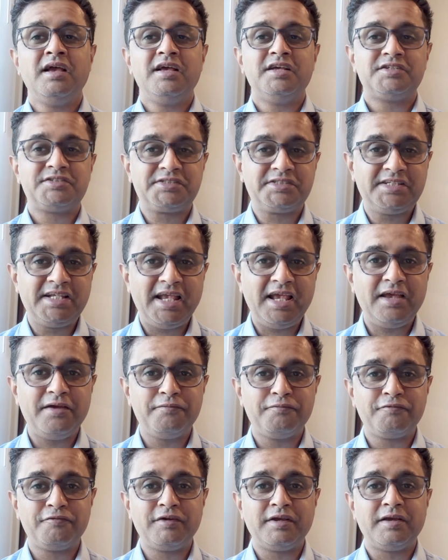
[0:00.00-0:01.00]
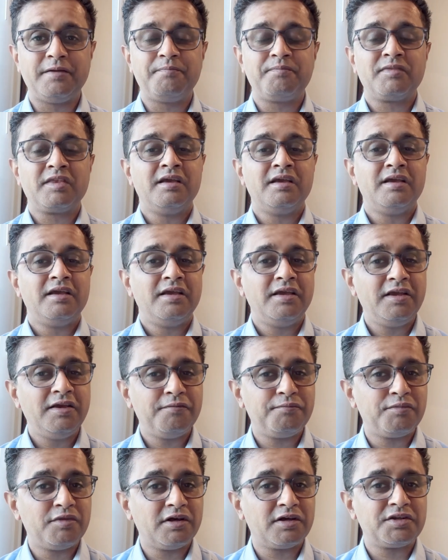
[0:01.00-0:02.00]
Same way,
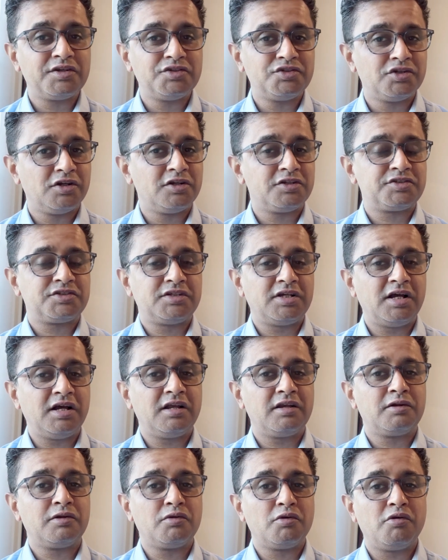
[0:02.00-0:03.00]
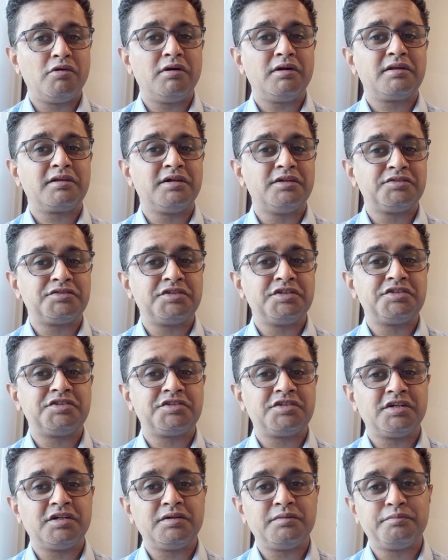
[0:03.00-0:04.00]
if the results are not
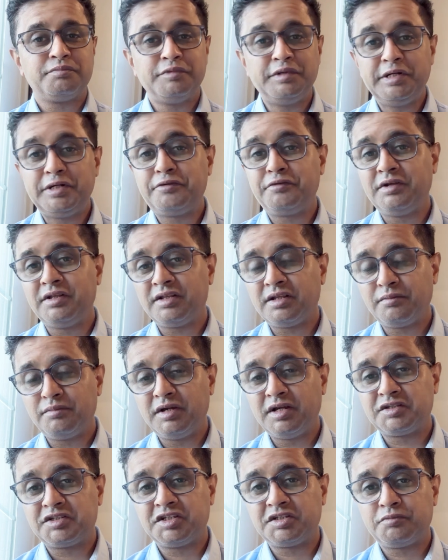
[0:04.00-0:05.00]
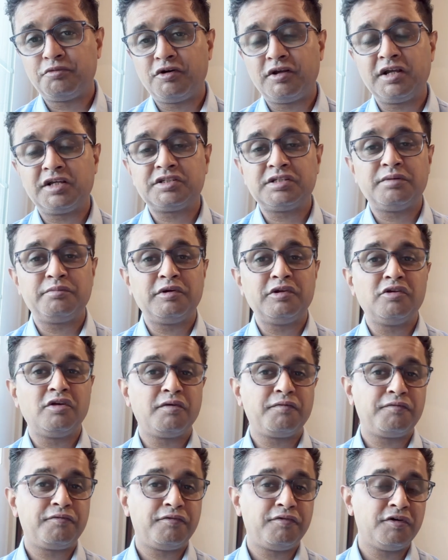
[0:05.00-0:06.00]
consistent between the batches, for example,
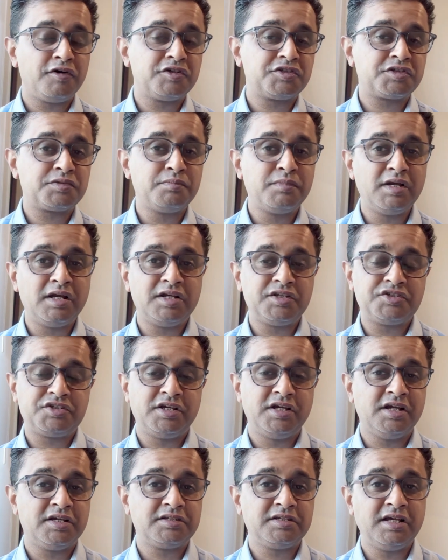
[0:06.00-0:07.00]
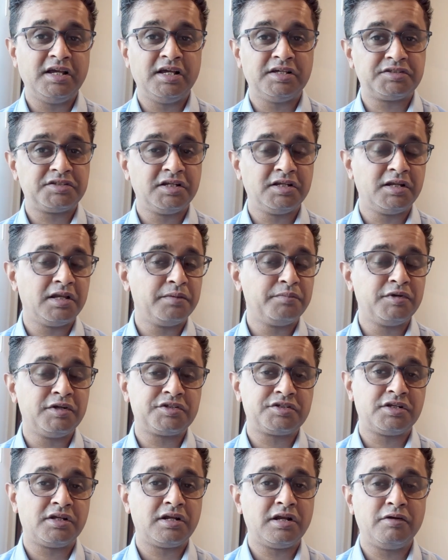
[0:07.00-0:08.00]
your first batch has assay
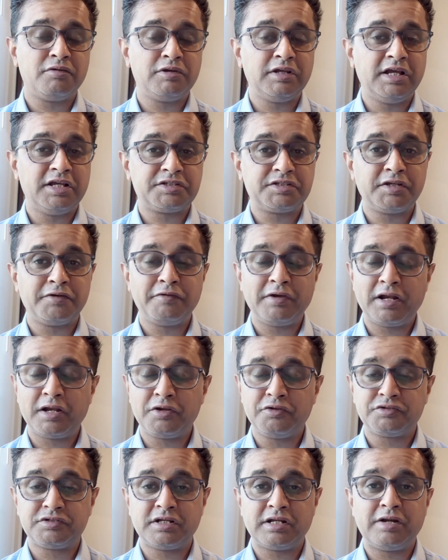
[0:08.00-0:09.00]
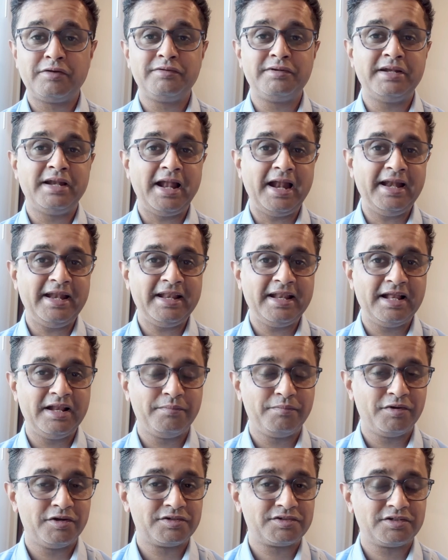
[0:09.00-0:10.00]
values around
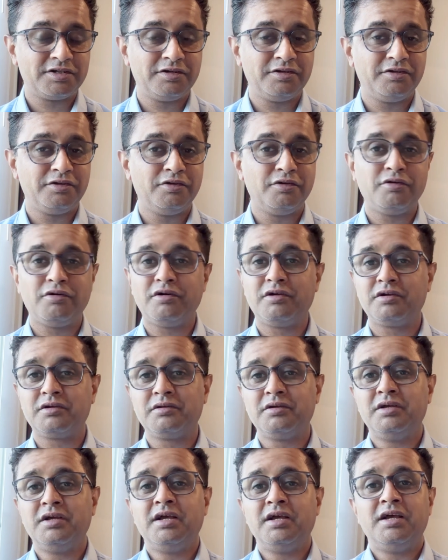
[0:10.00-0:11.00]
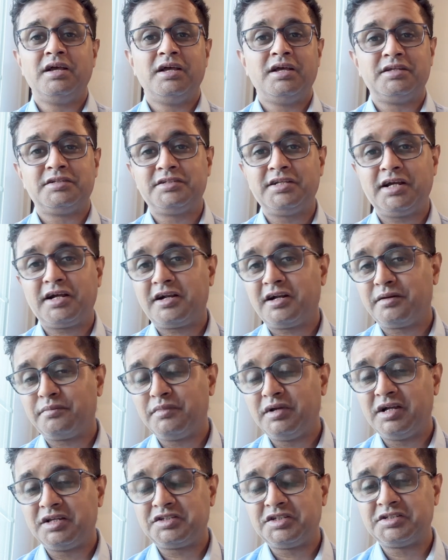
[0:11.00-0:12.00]
99%, your second
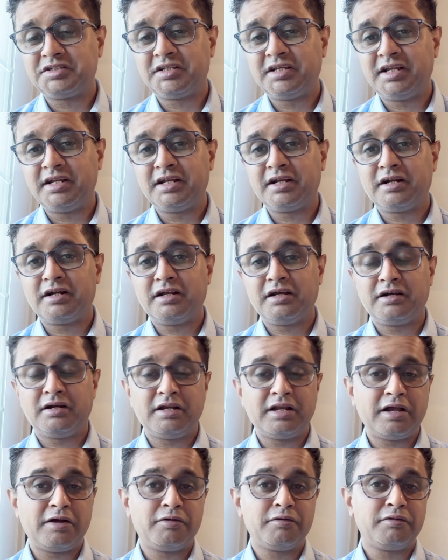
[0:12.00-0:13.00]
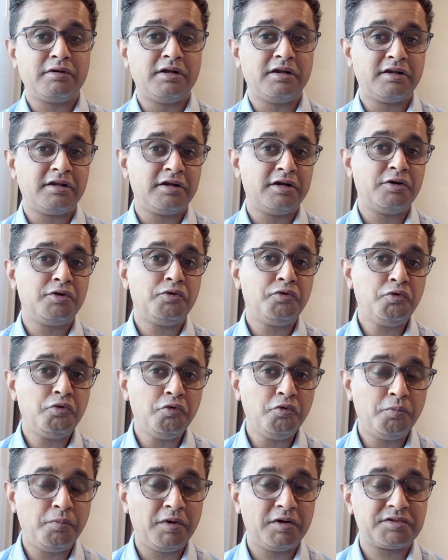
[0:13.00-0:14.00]
batch is getting around
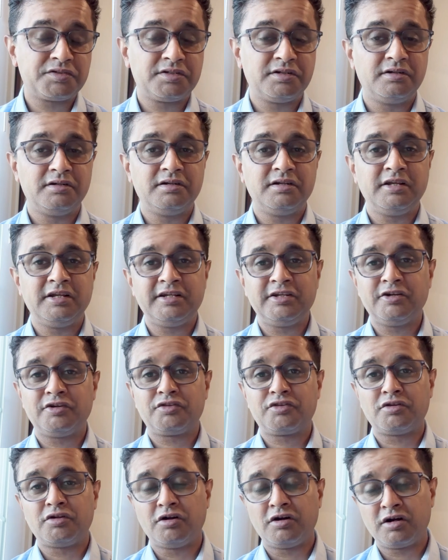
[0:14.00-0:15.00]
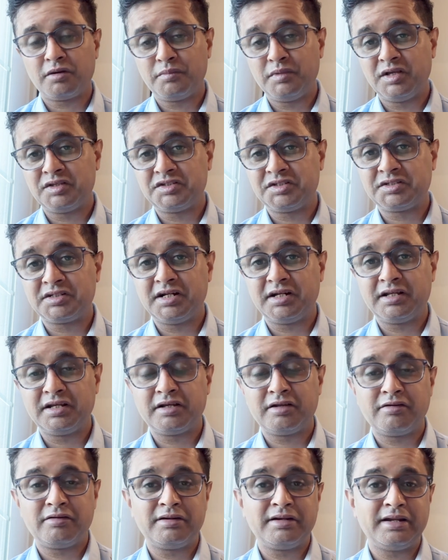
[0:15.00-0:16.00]
102%, and your third batch is
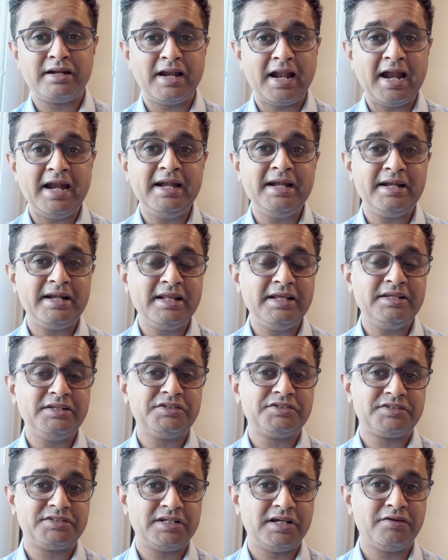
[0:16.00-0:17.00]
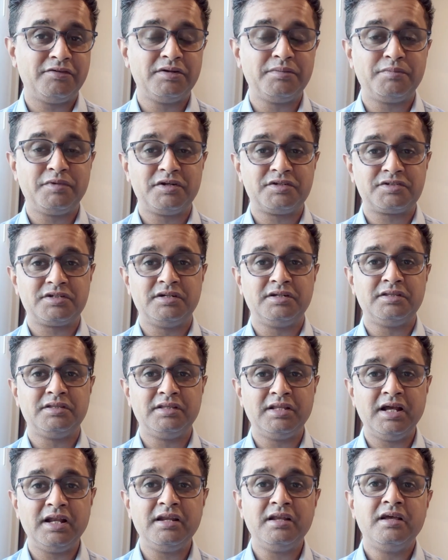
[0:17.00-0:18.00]
getting around
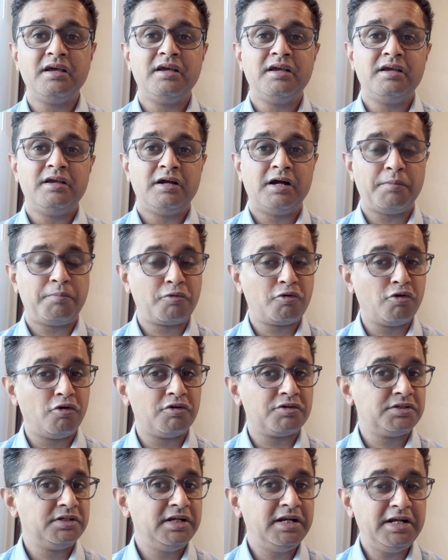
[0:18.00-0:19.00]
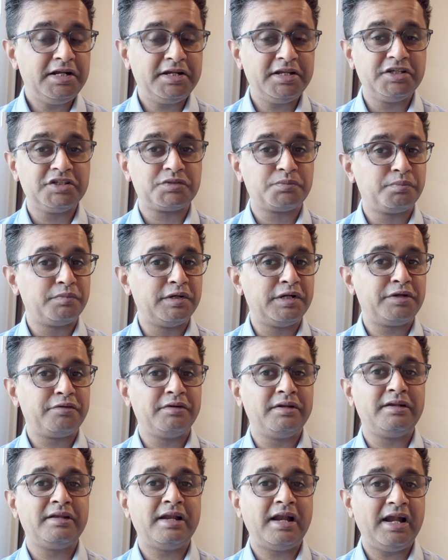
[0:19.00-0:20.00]
97%, then of course it is
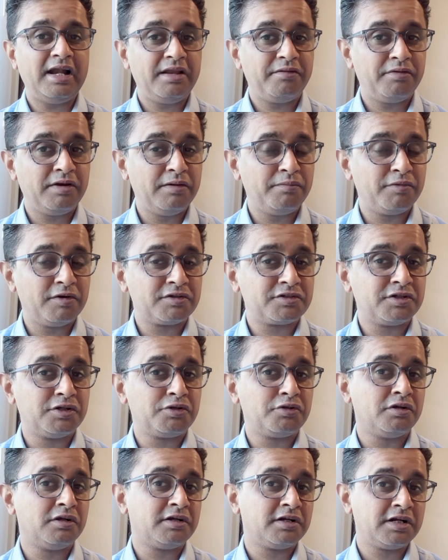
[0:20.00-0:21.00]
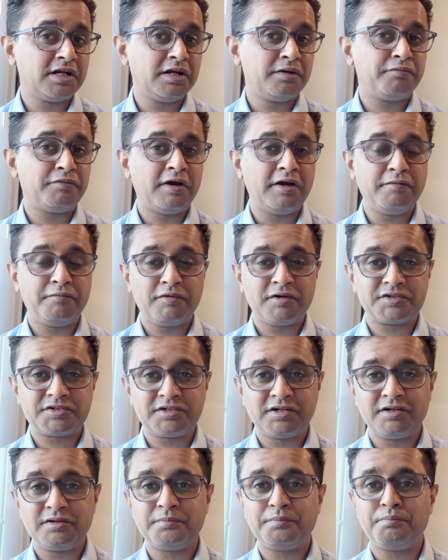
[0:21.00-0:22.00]
between 95% to
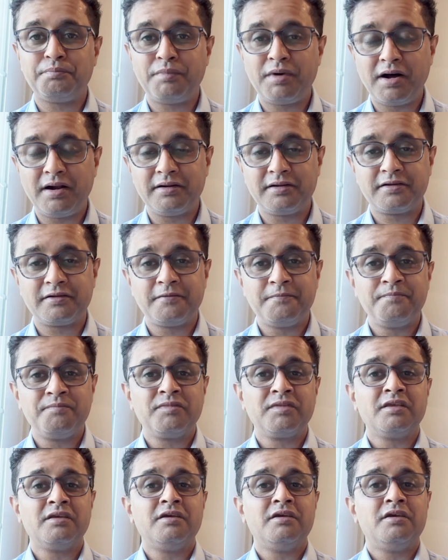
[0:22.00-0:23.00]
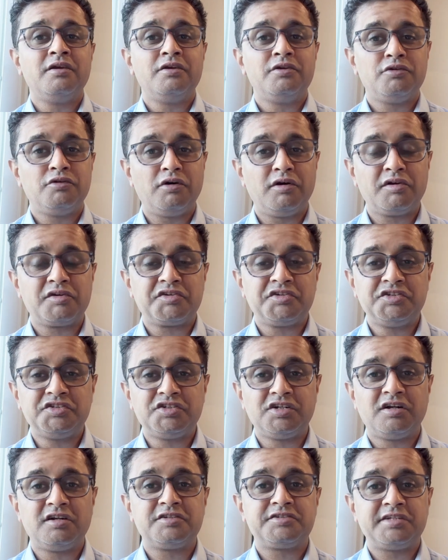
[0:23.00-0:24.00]
105%, but your
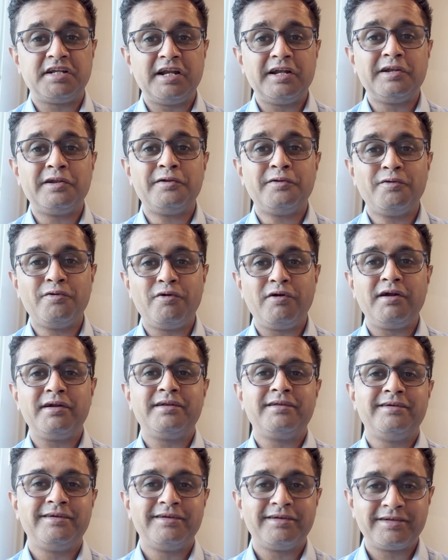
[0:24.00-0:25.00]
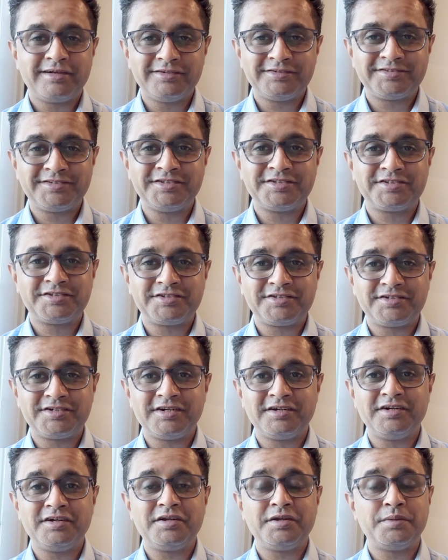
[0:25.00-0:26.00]
results are not
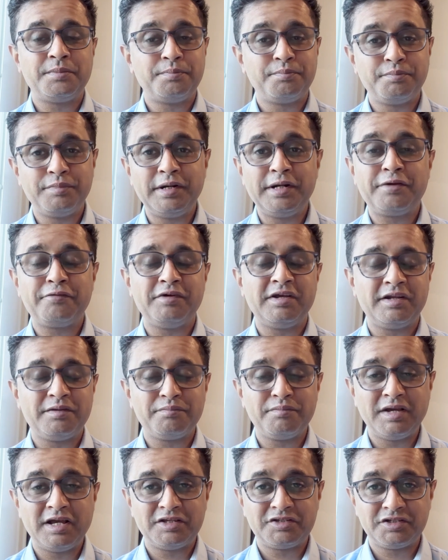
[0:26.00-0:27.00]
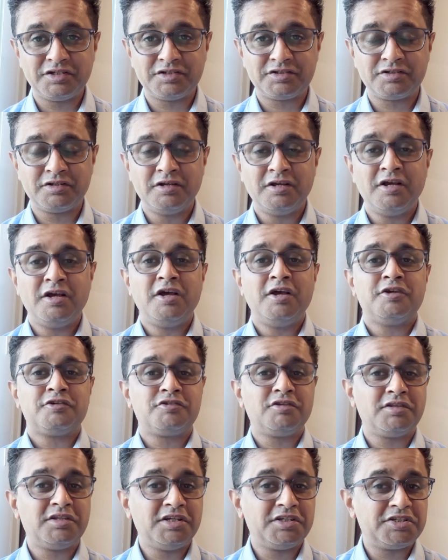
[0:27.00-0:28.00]
consistent between batches.
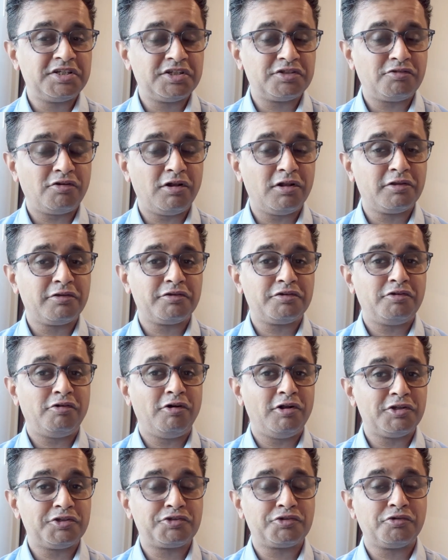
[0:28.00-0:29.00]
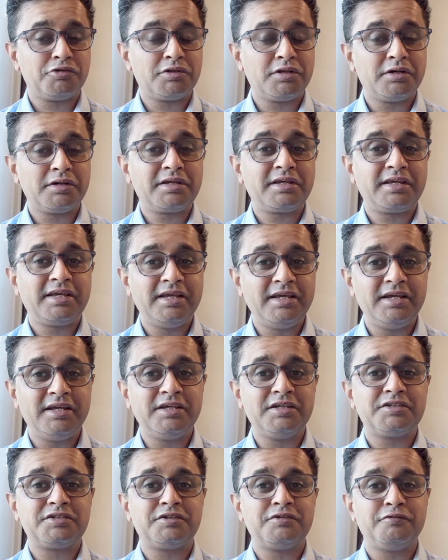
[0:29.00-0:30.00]
So this is also the
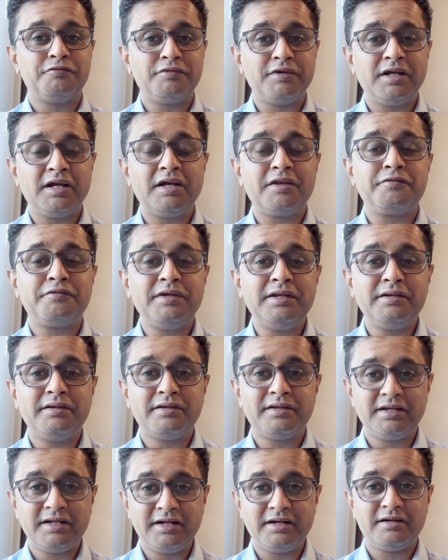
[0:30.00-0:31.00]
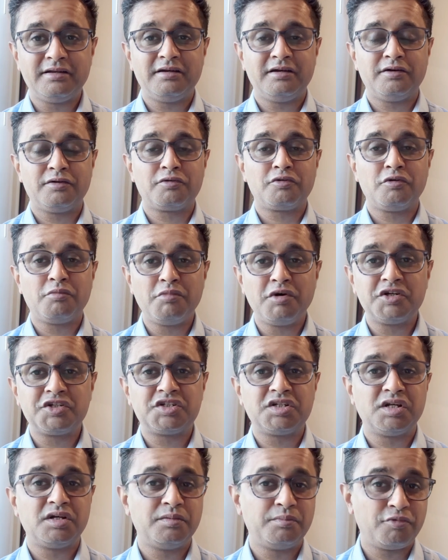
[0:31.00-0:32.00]
case where we need a
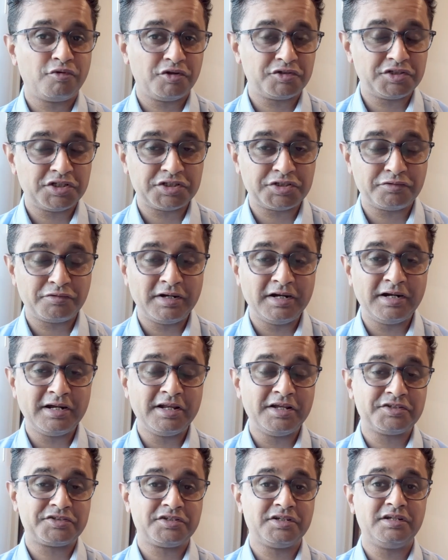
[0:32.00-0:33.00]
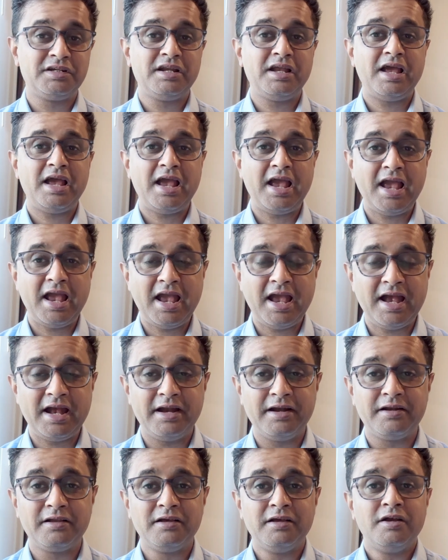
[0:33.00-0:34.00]
robust process validation,
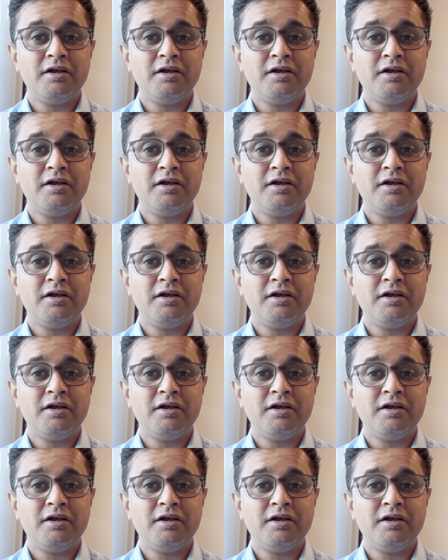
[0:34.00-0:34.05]
and